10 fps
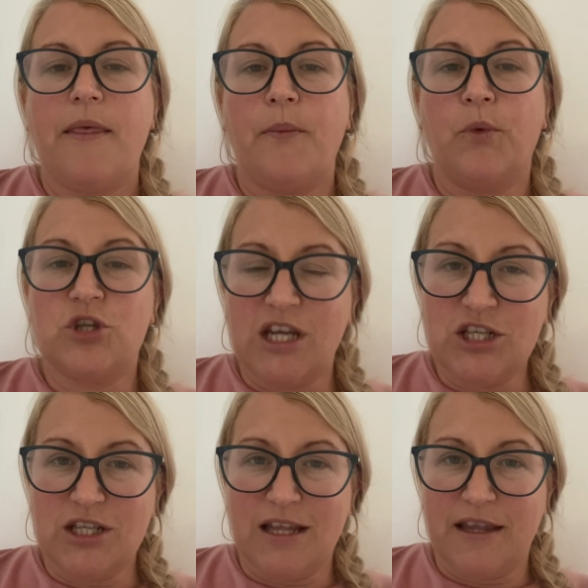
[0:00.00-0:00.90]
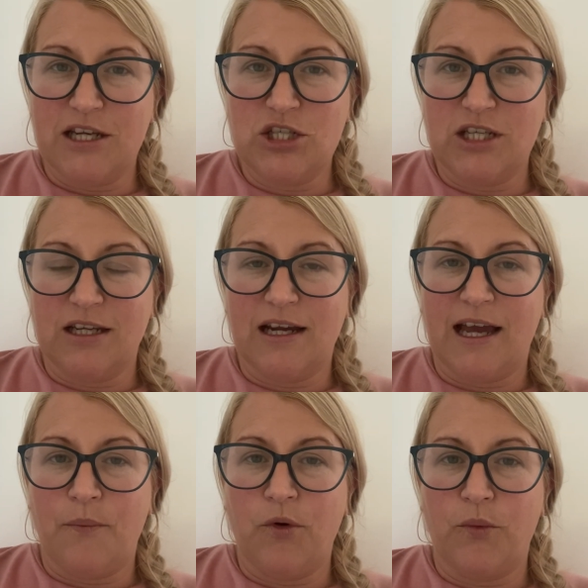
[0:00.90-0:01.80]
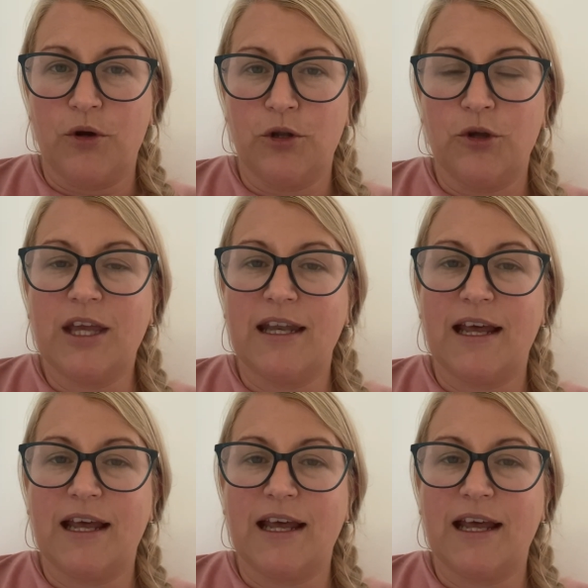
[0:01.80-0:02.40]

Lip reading: We're changing it this year, and what we're looking